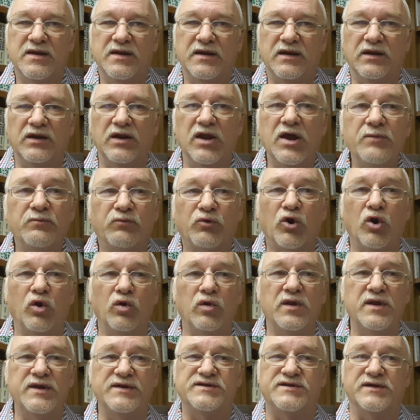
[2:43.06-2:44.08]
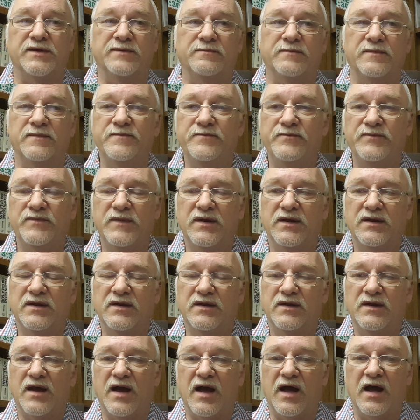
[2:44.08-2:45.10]
Liberalism
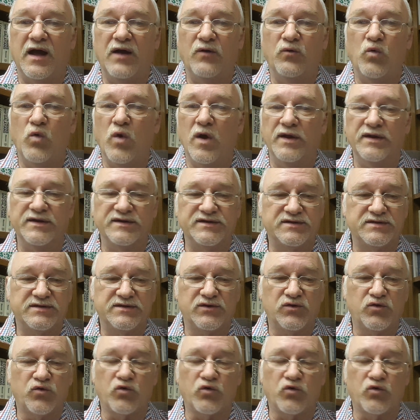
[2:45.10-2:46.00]
was